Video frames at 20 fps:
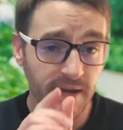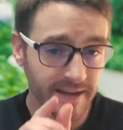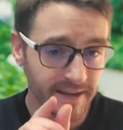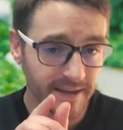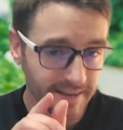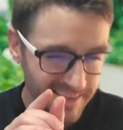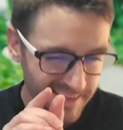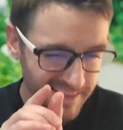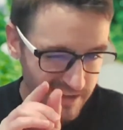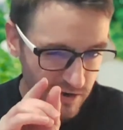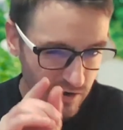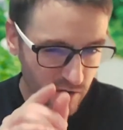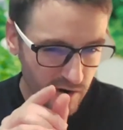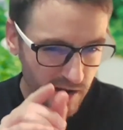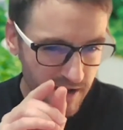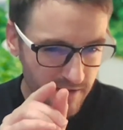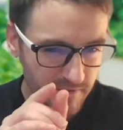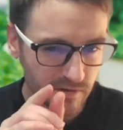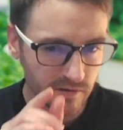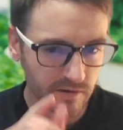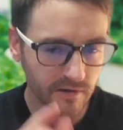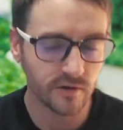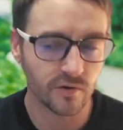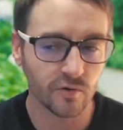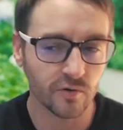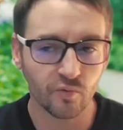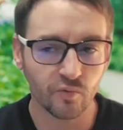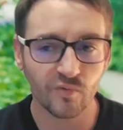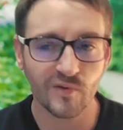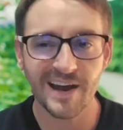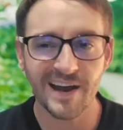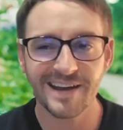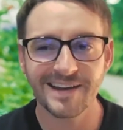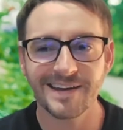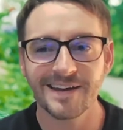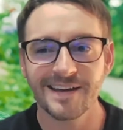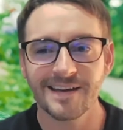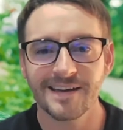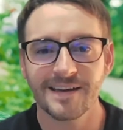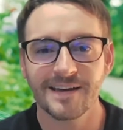and they'll have a little
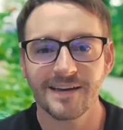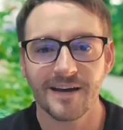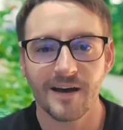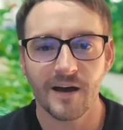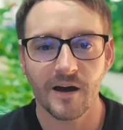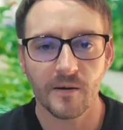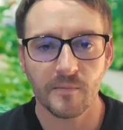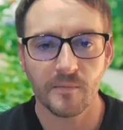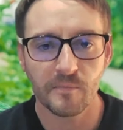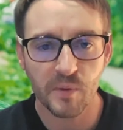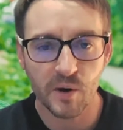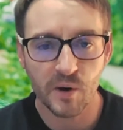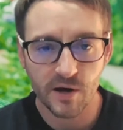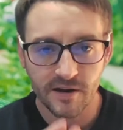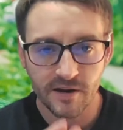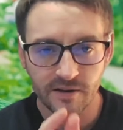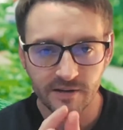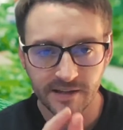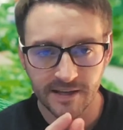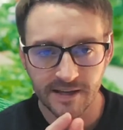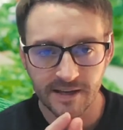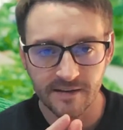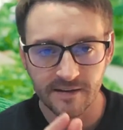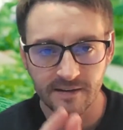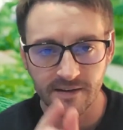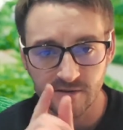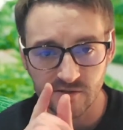red bud on the end.